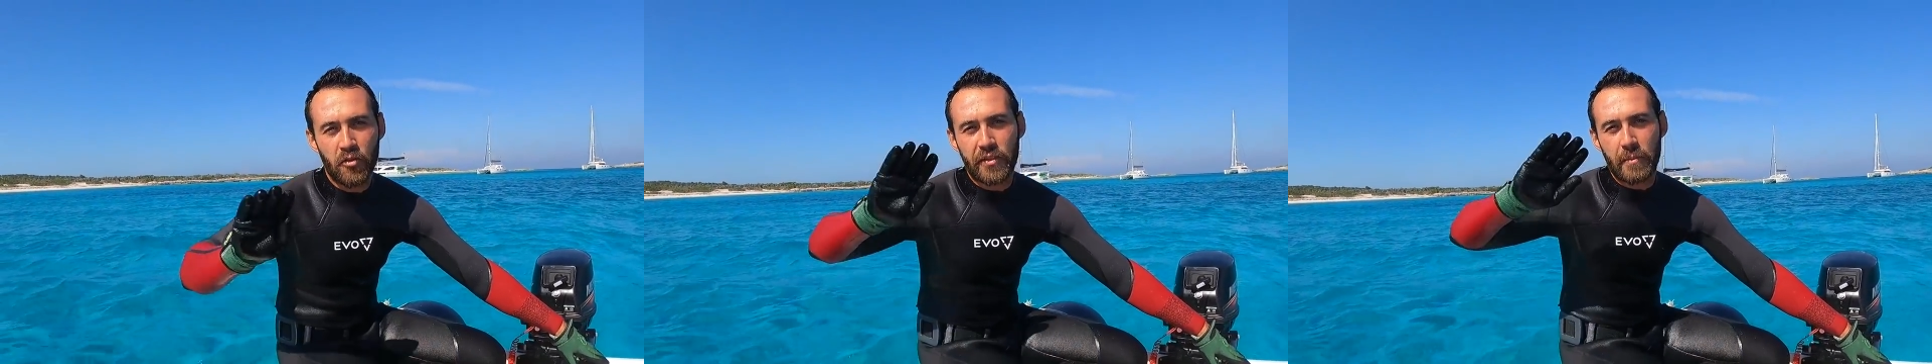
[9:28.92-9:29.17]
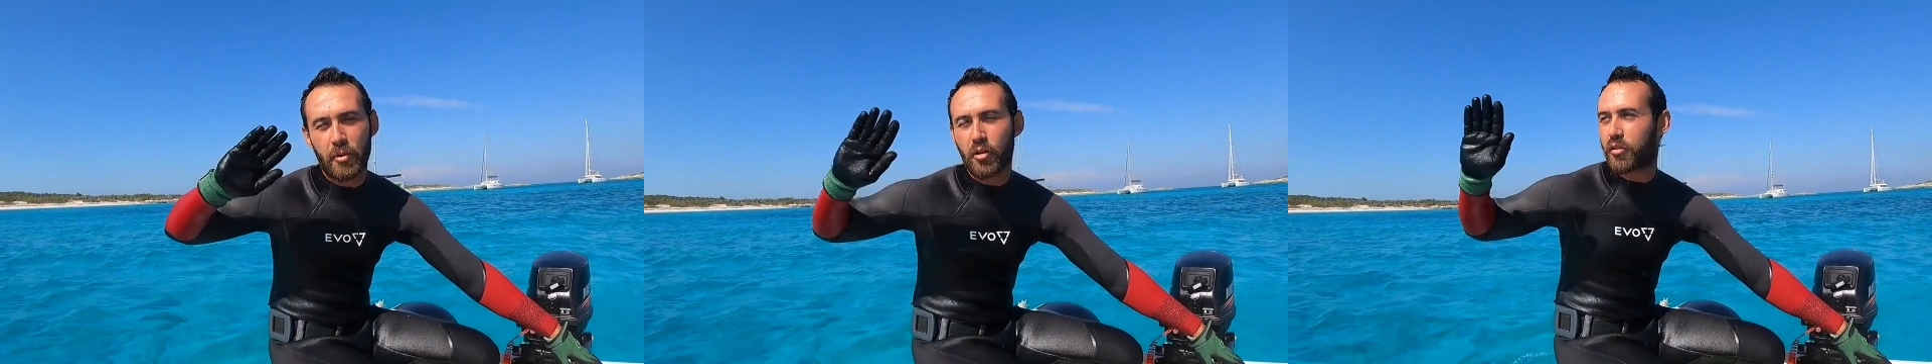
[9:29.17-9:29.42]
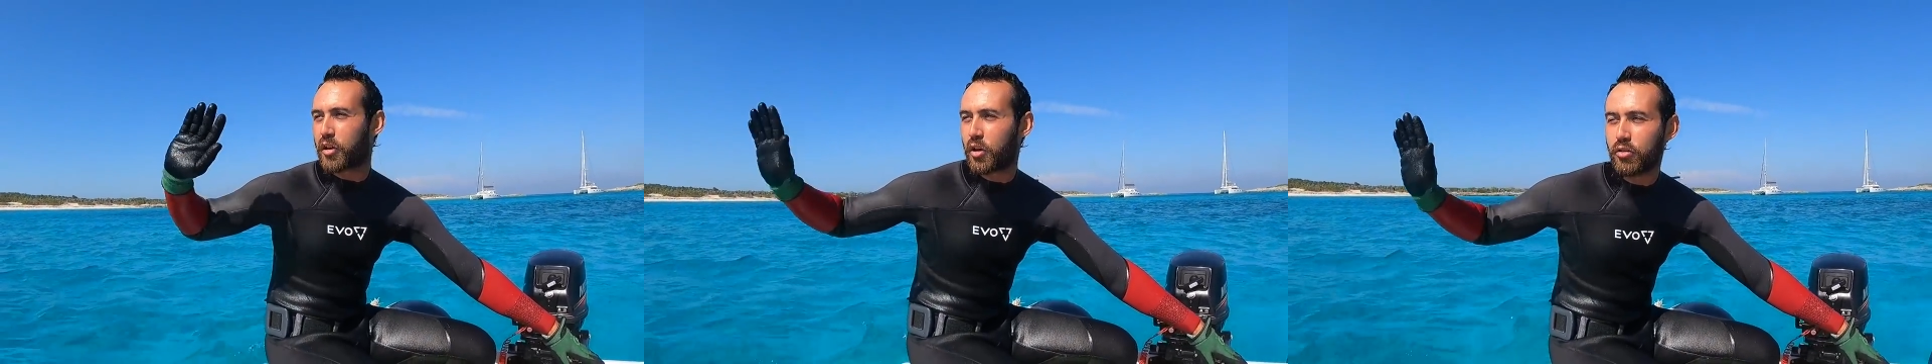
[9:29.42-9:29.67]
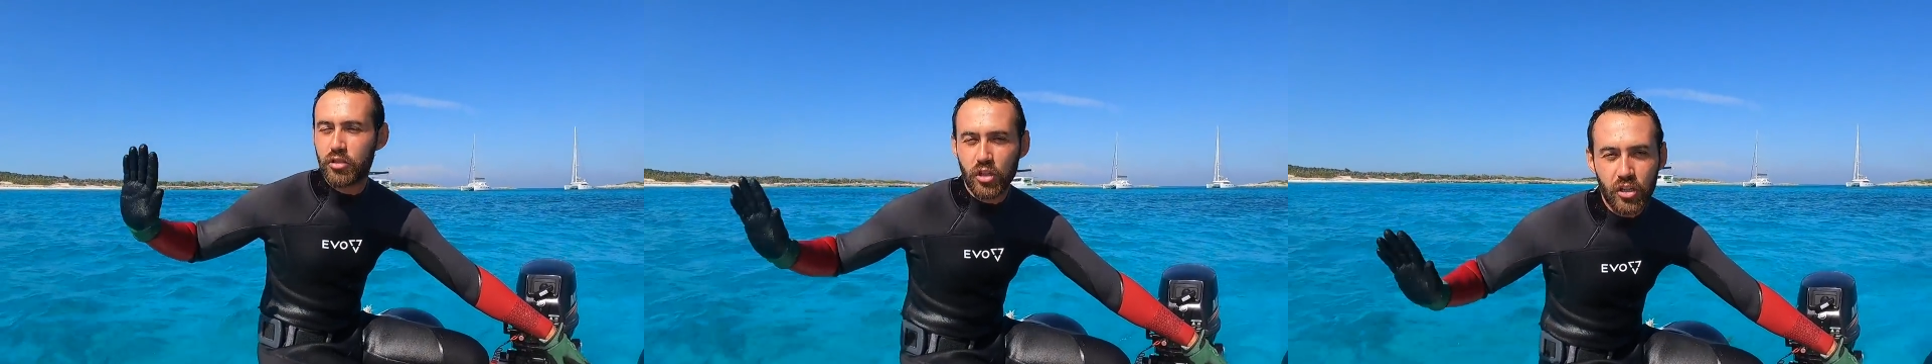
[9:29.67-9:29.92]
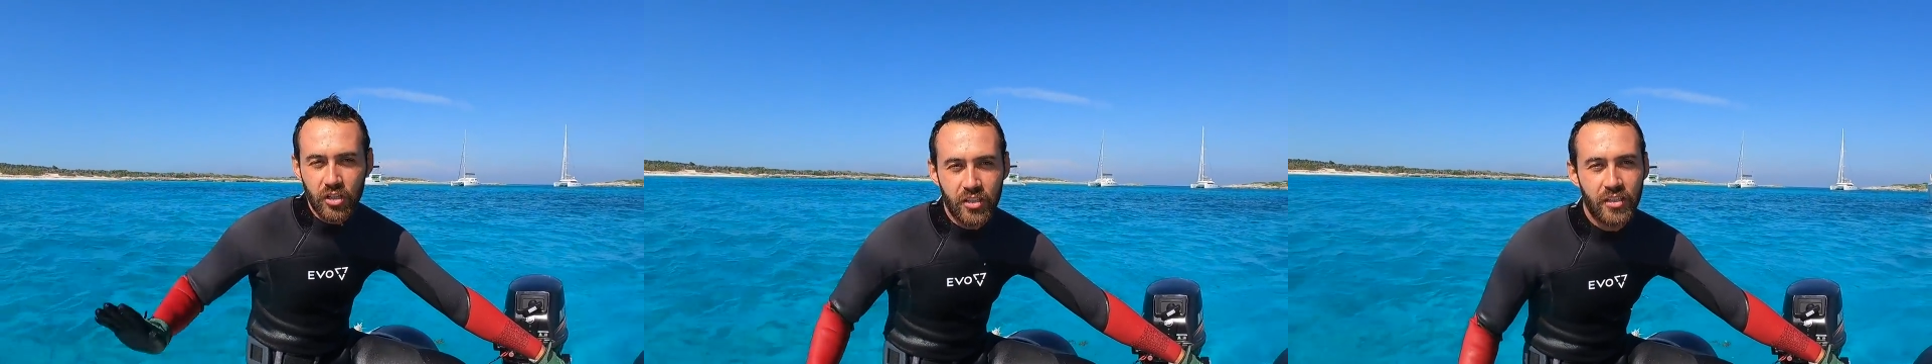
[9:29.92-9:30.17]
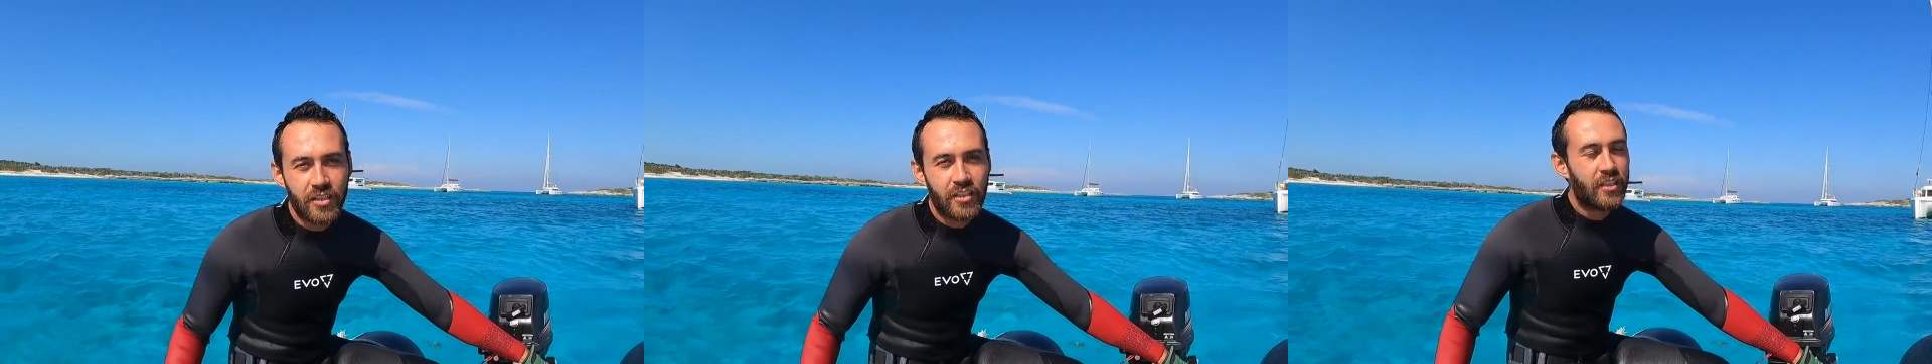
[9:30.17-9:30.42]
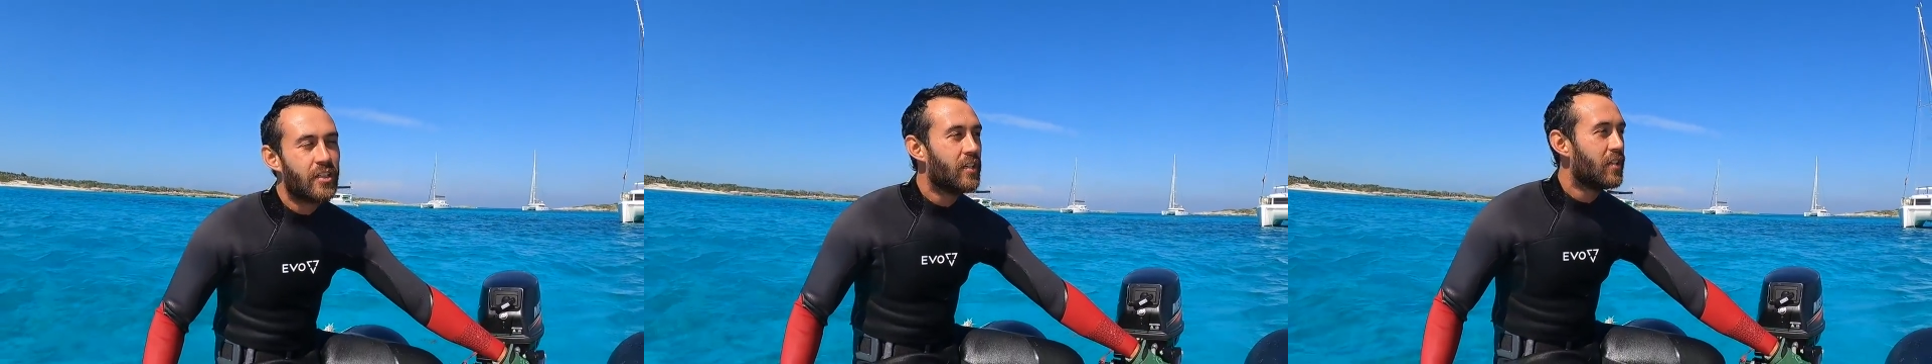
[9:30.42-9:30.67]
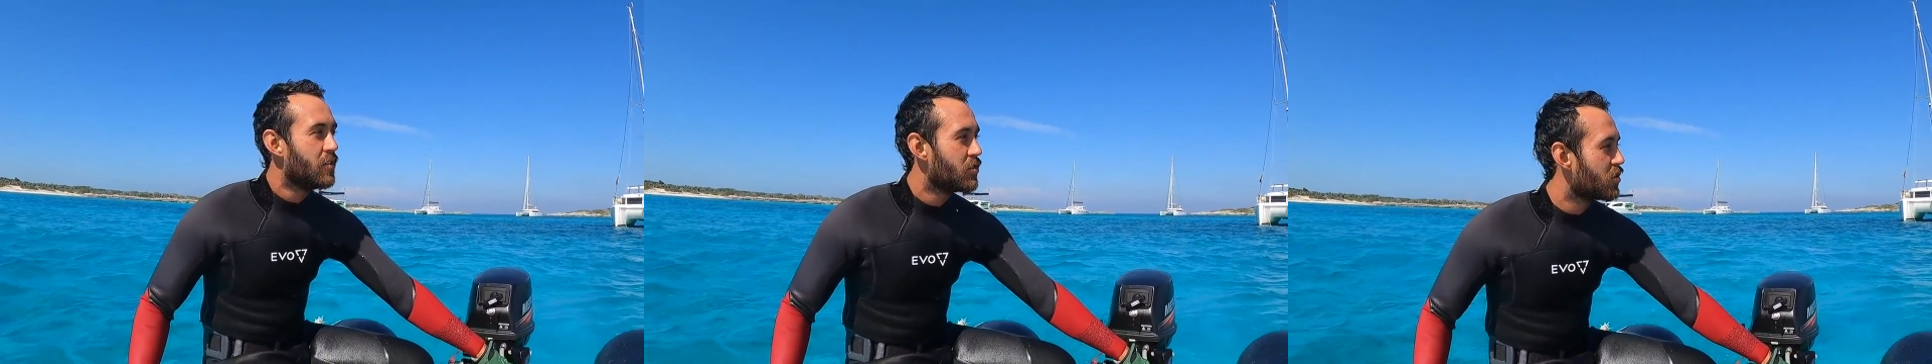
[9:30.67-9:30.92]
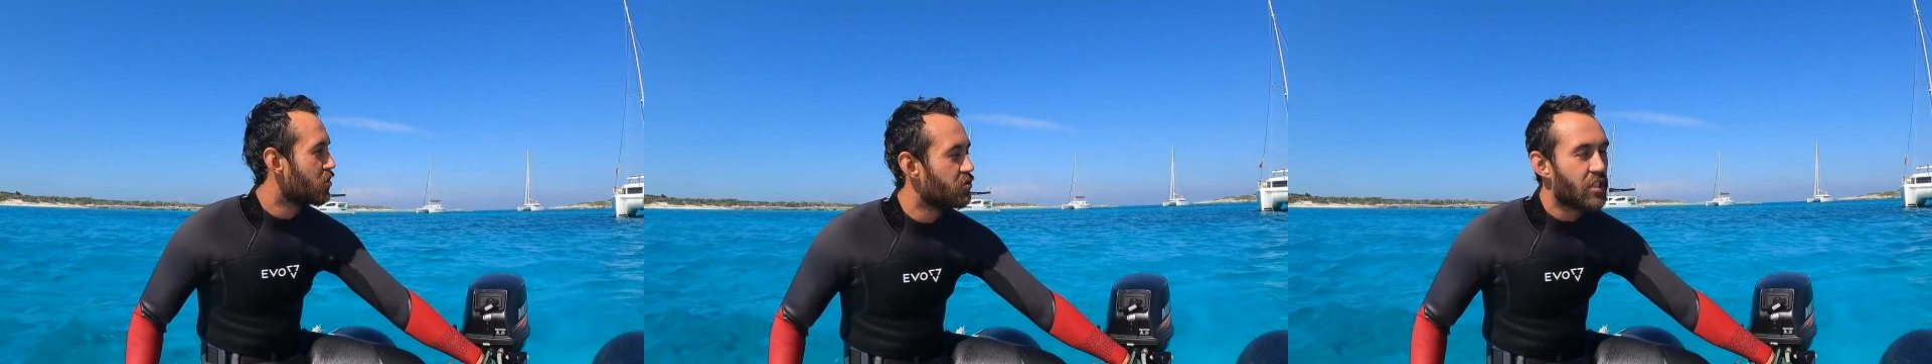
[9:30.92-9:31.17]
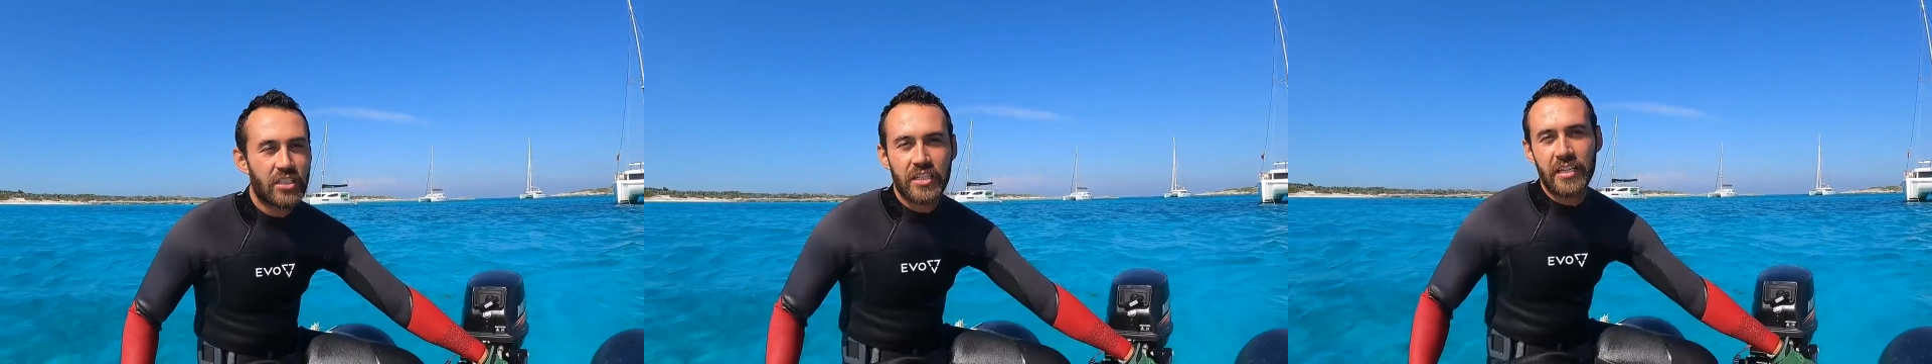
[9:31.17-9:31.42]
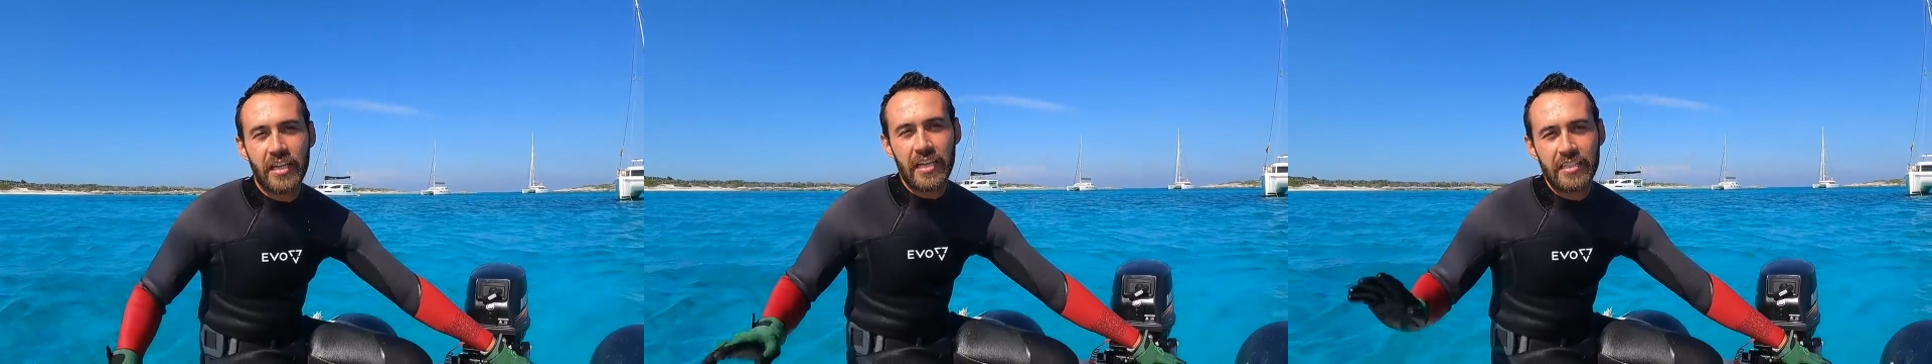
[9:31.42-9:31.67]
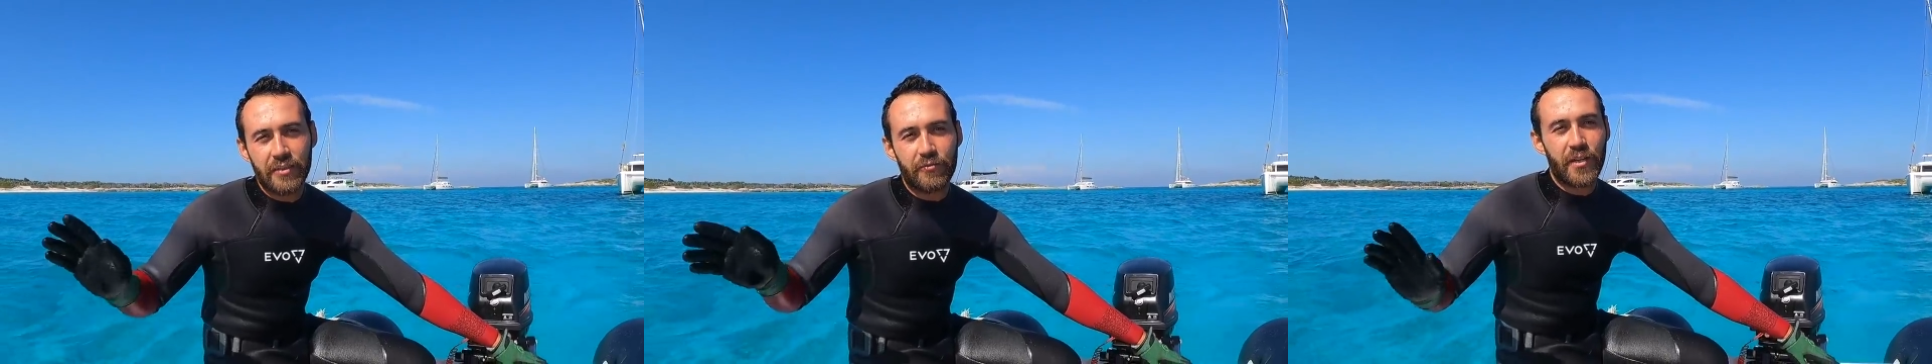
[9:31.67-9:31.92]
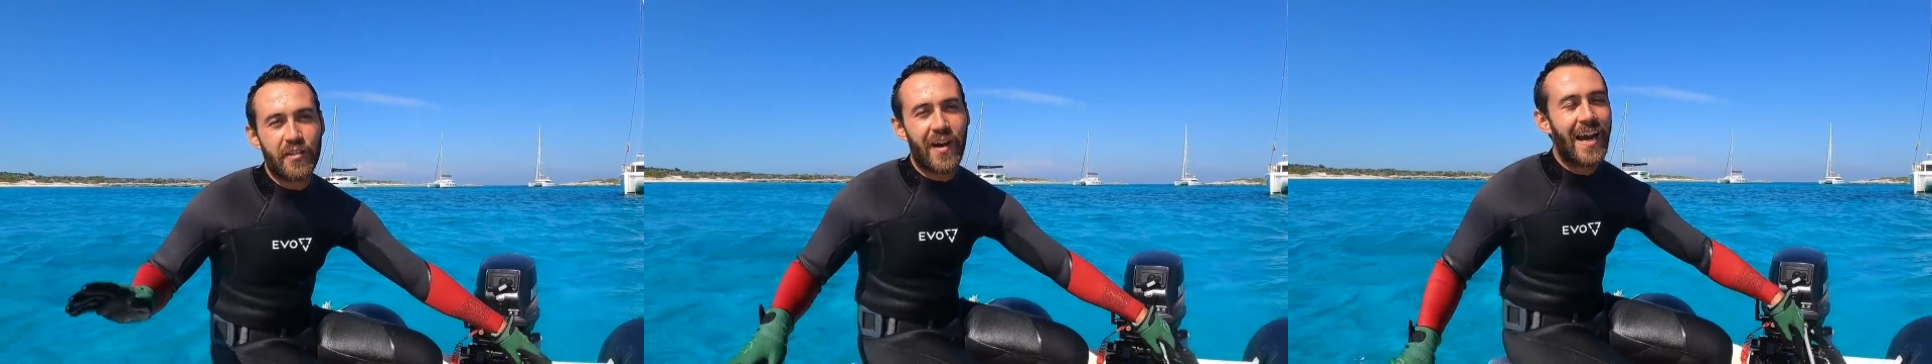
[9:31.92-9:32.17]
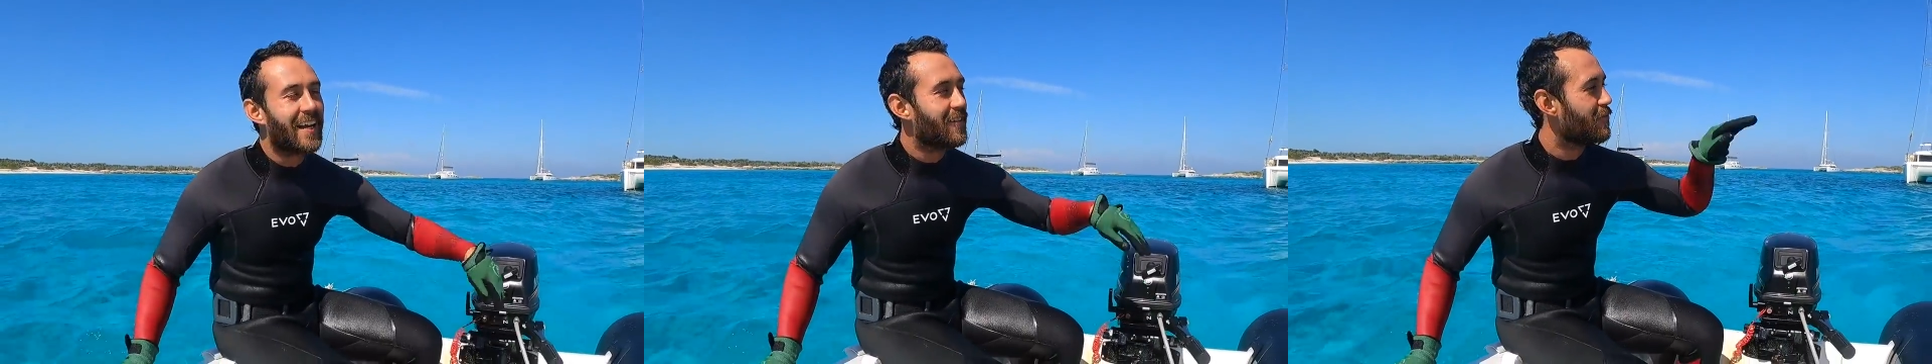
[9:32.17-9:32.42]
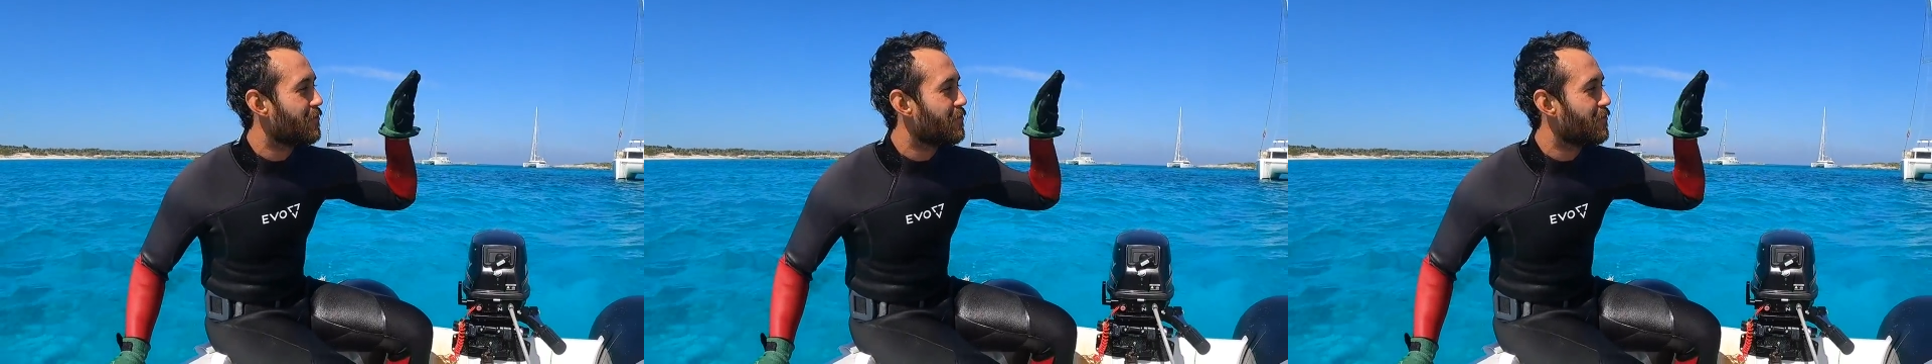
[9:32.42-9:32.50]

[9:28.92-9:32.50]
move the boat closer so just in case if we drag,